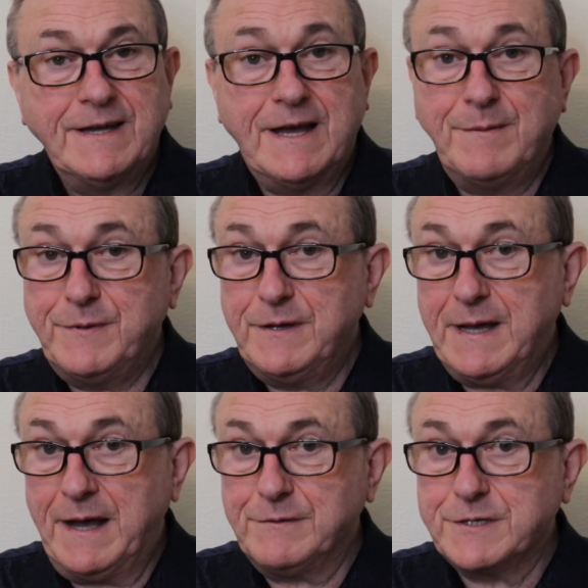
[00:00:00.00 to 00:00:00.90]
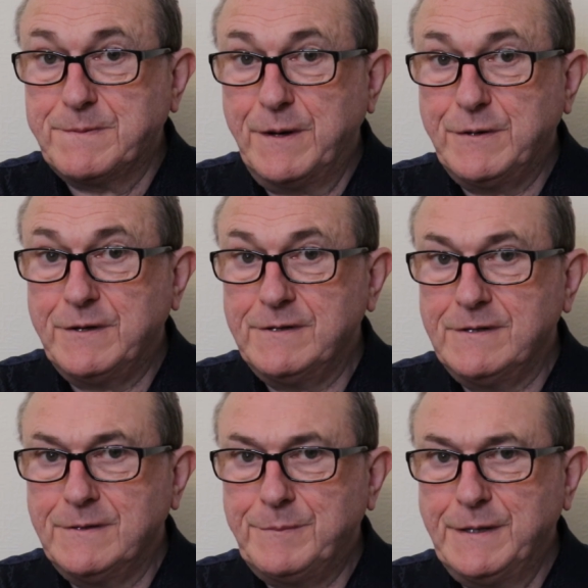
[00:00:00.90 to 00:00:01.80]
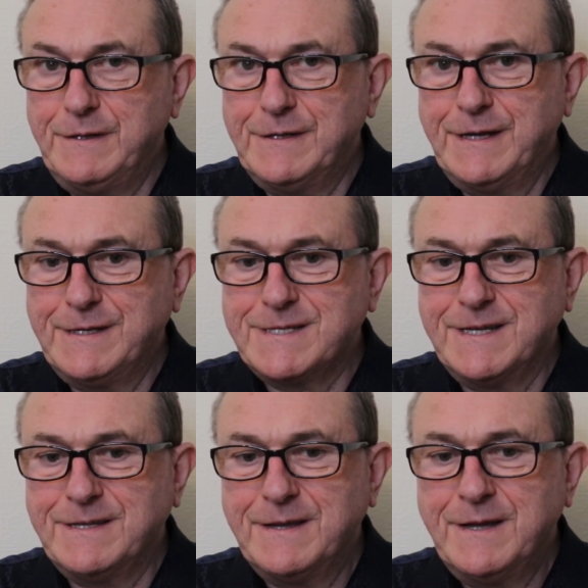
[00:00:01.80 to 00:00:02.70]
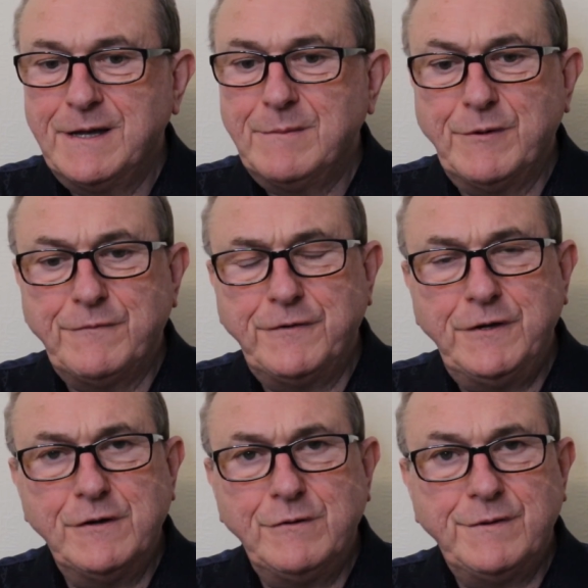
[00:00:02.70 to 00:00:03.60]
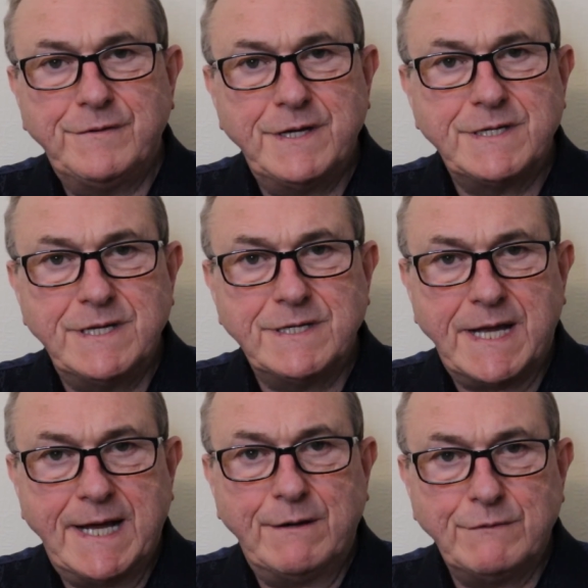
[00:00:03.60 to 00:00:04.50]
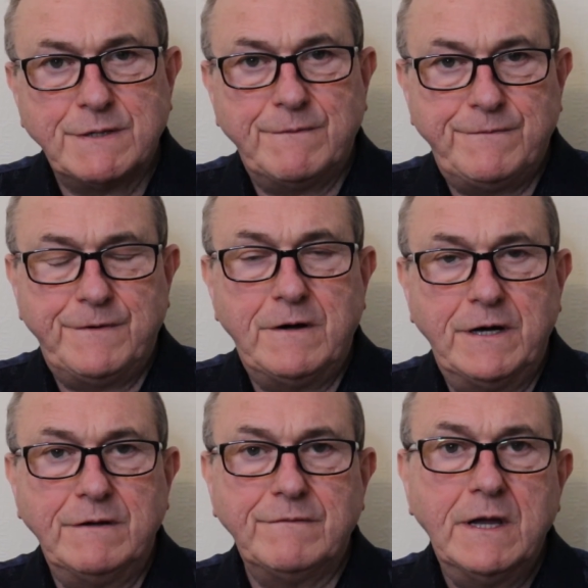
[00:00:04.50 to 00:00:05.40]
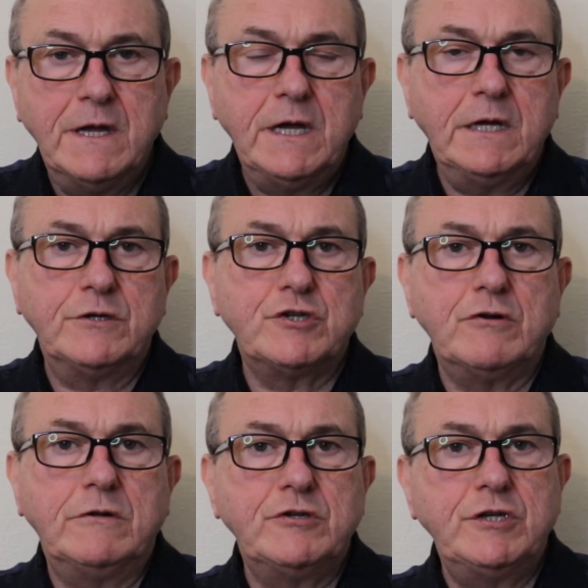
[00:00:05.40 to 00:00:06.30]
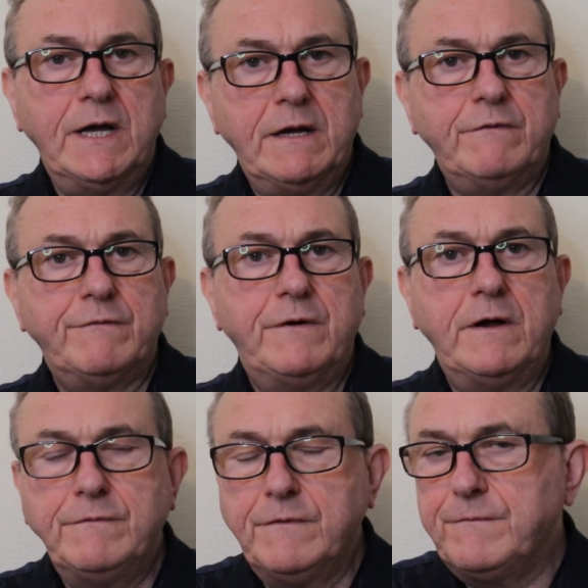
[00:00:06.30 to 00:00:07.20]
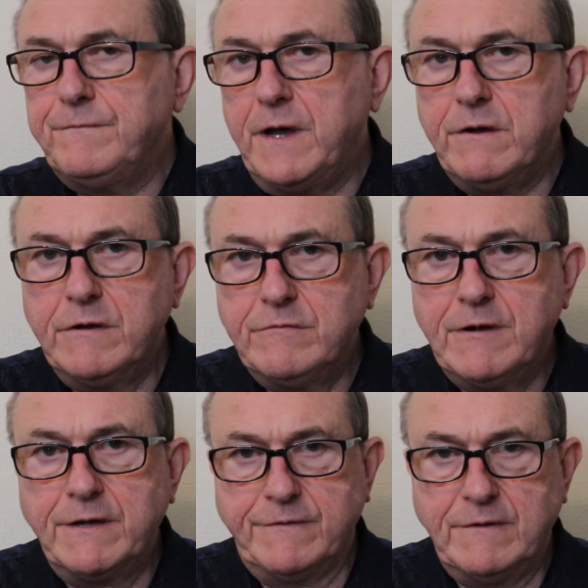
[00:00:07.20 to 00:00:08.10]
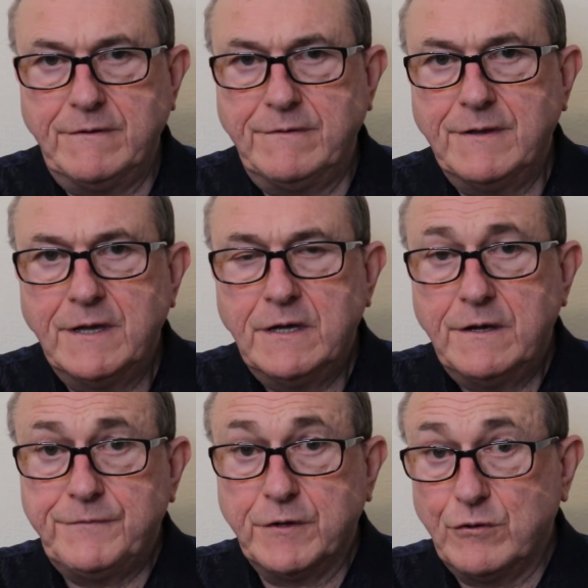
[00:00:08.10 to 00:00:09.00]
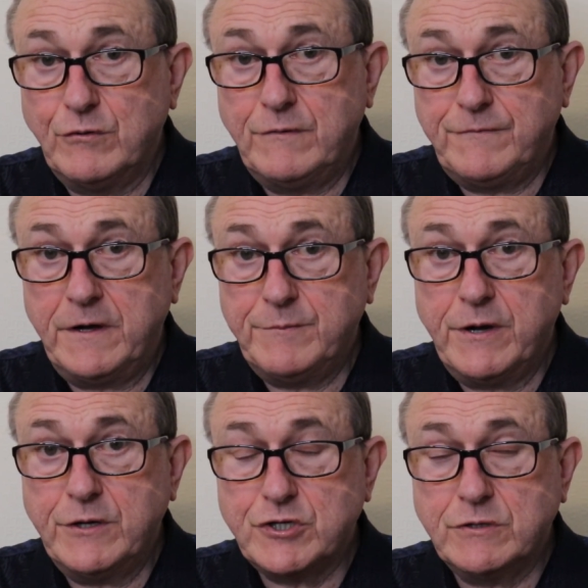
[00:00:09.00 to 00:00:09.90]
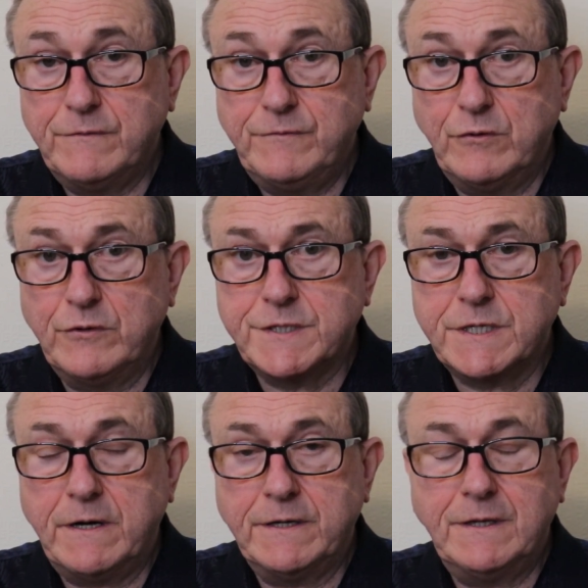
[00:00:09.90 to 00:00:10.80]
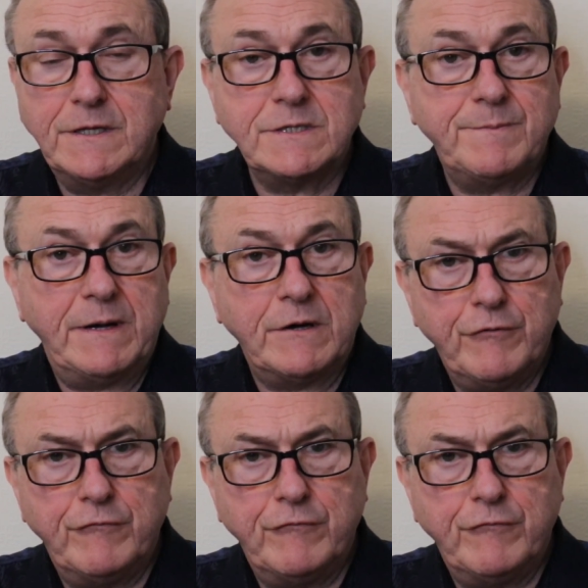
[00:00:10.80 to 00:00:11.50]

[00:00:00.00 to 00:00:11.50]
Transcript: can be outspoken and opinionated. But for you, this is house five. In astrology, house five is very redolent of the core vibration of your sign. It's about